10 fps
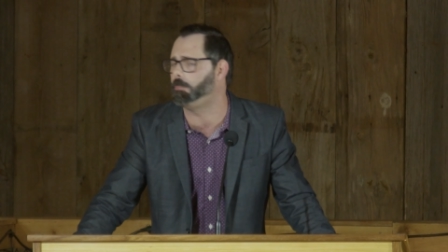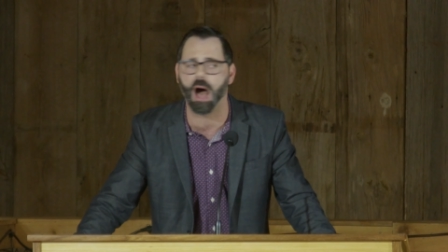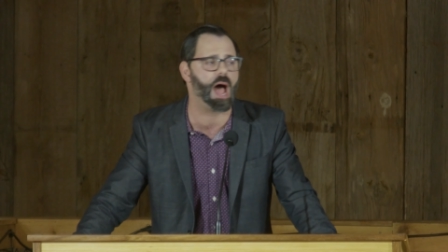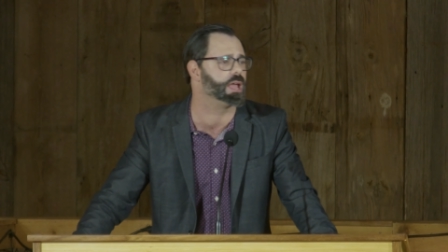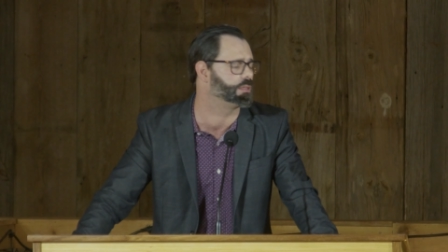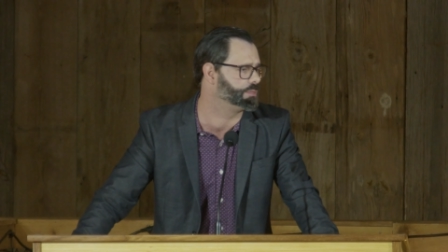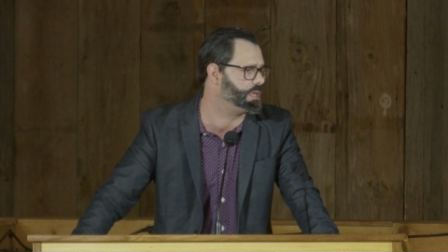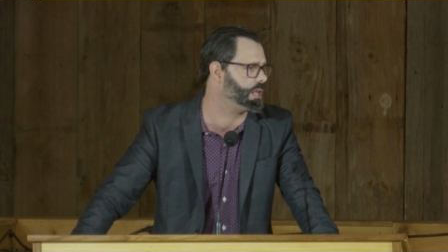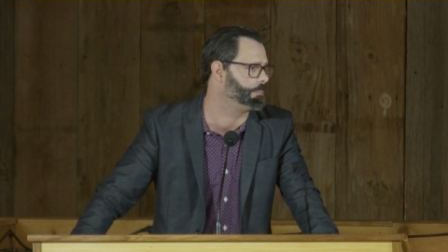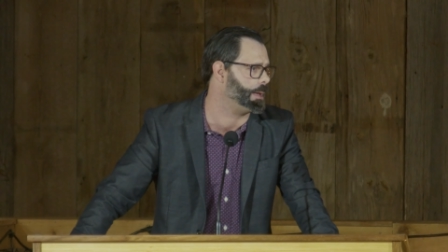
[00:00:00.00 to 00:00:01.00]
by
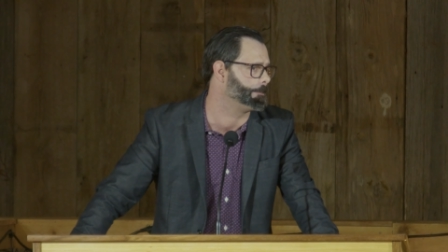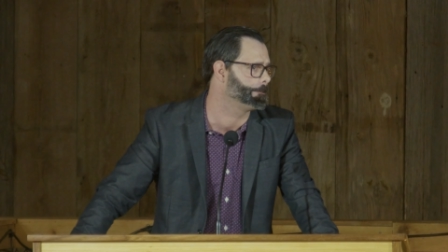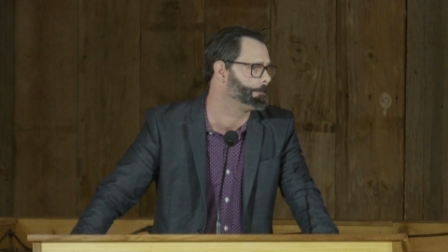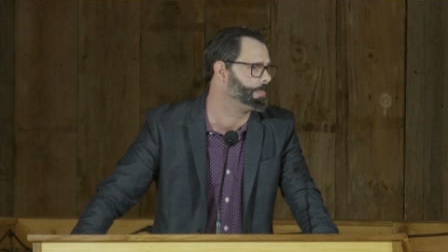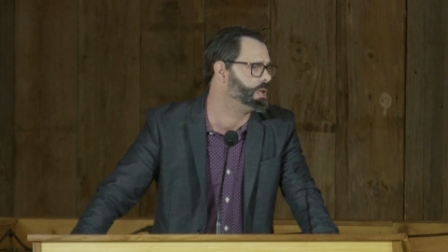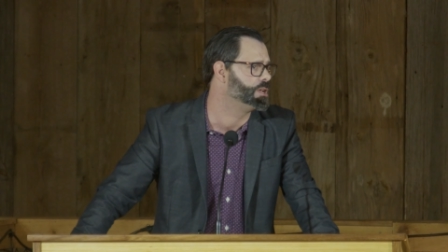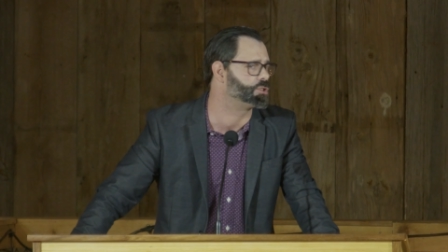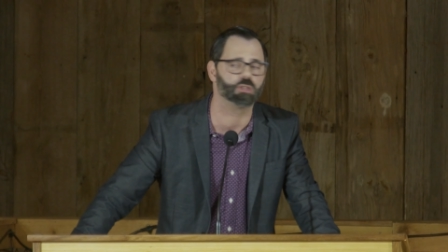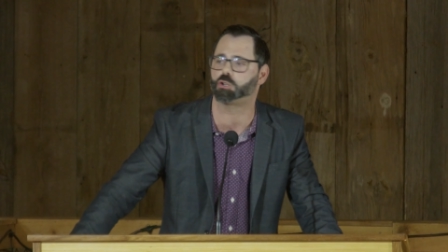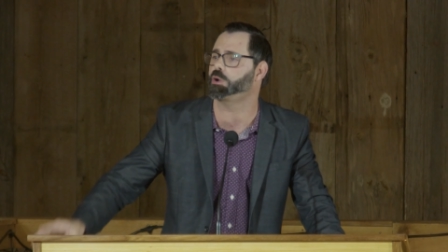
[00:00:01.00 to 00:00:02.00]
the enemy.
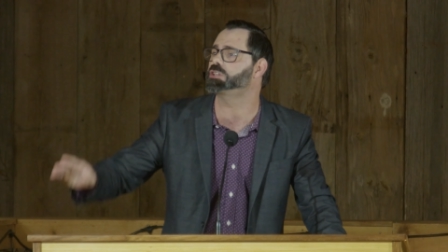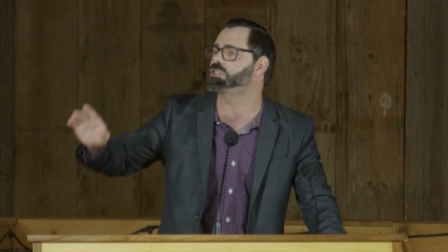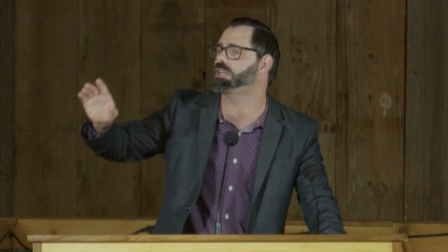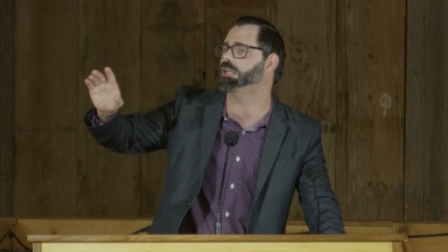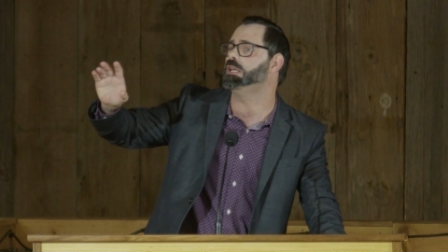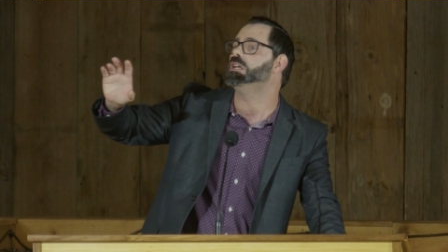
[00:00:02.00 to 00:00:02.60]
So the Christian